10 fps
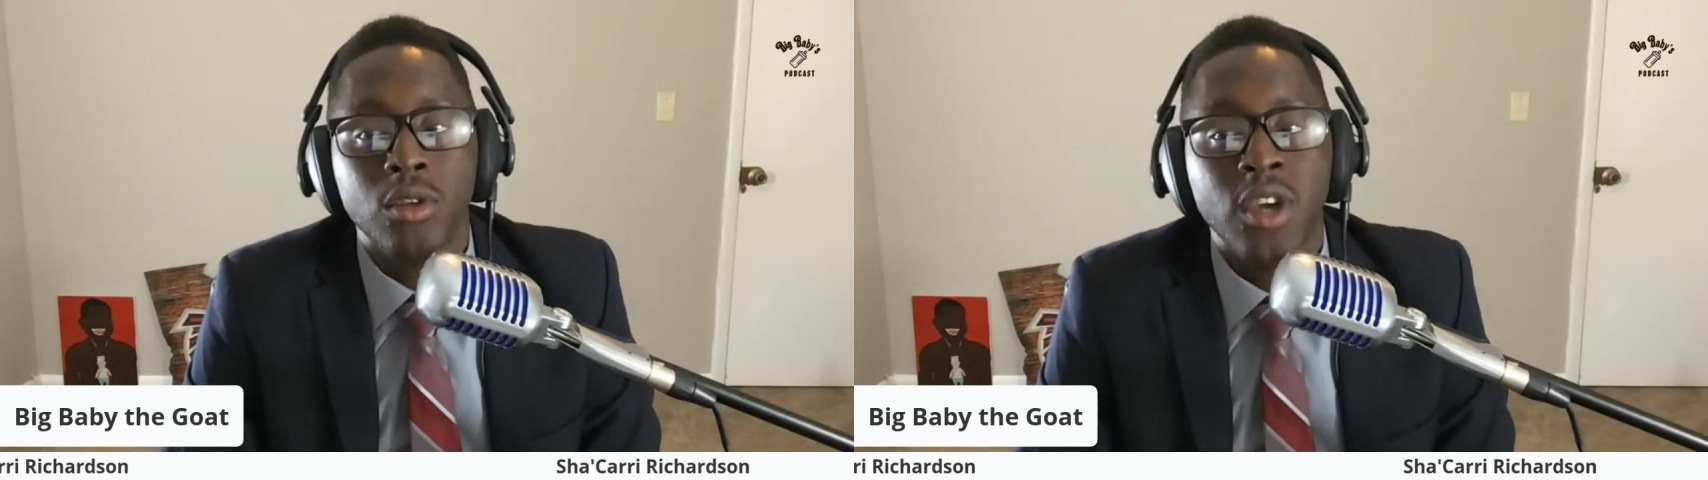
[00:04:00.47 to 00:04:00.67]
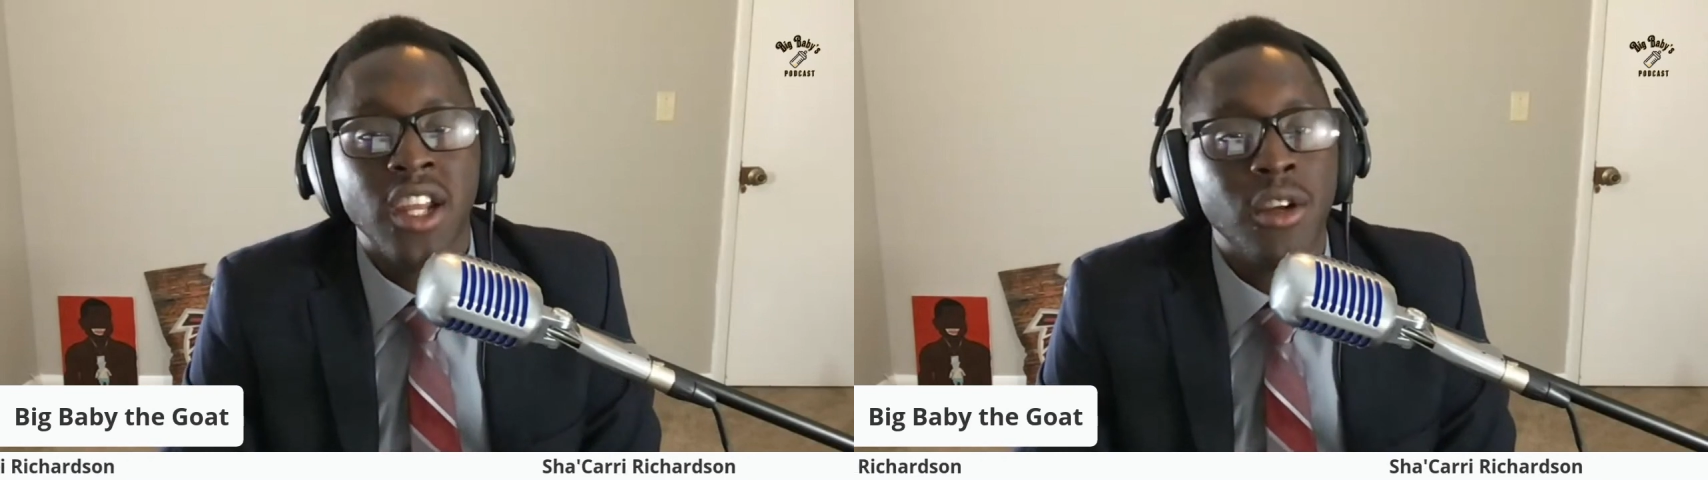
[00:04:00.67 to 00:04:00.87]

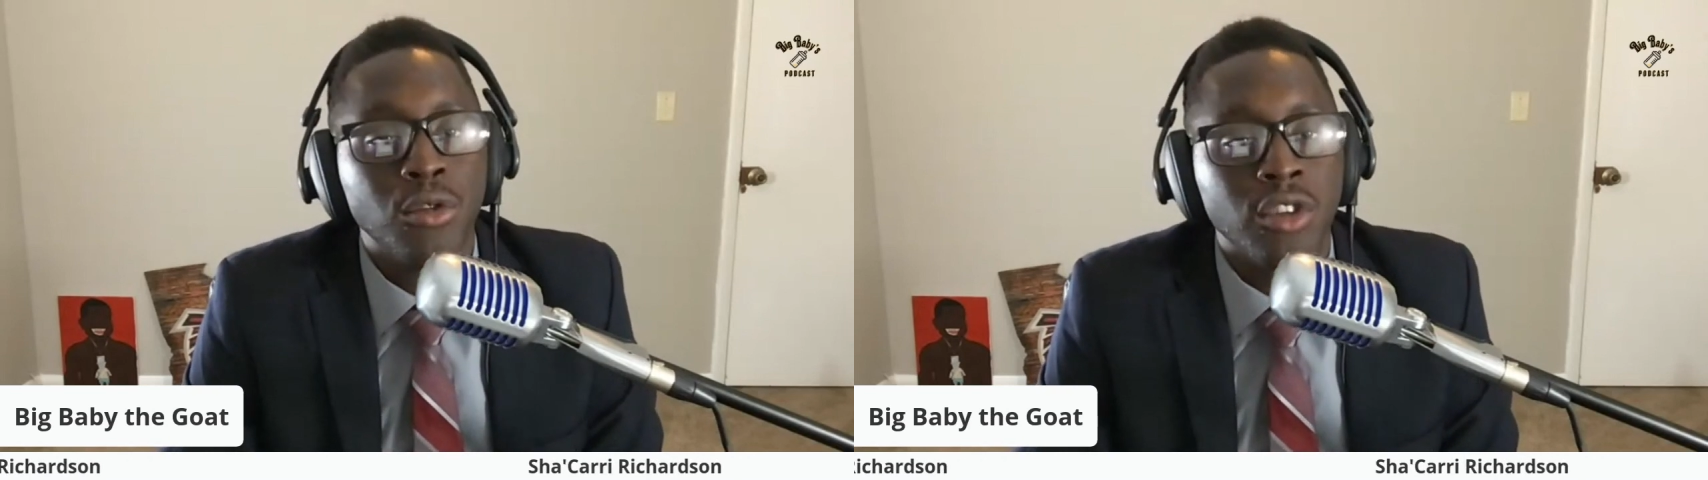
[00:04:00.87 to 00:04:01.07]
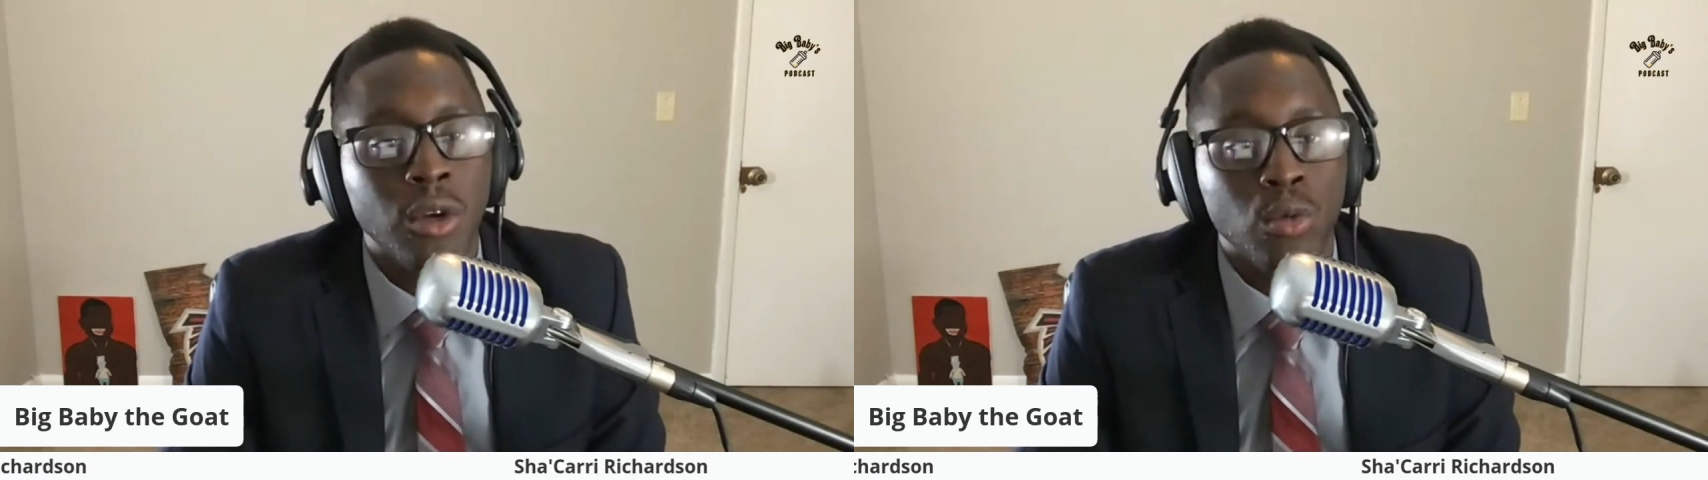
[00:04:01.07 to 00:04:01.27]
you got to
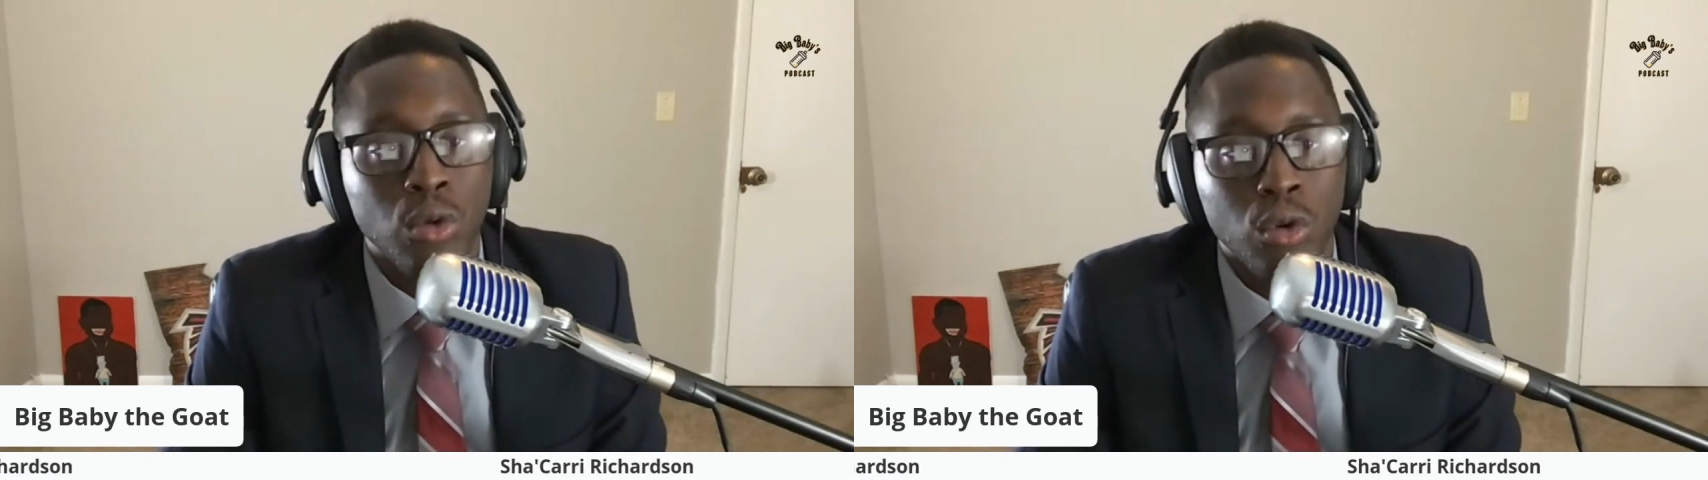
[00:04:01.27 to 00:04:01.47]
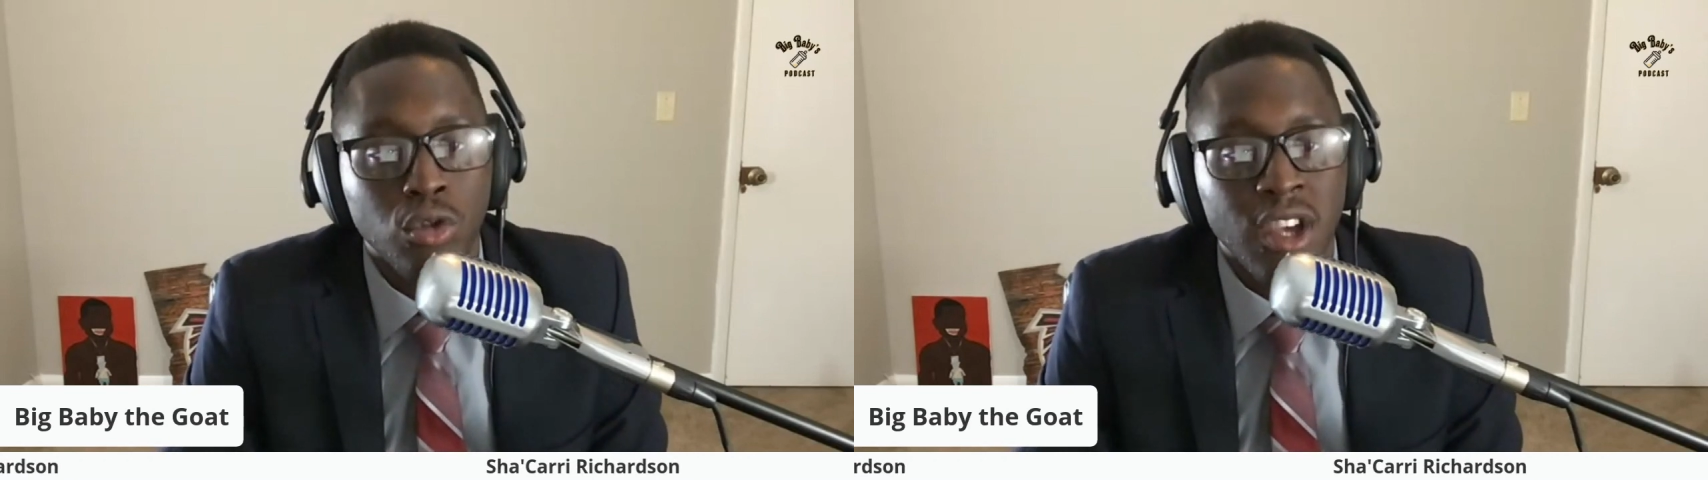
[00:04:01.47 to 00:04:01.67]
understand rules.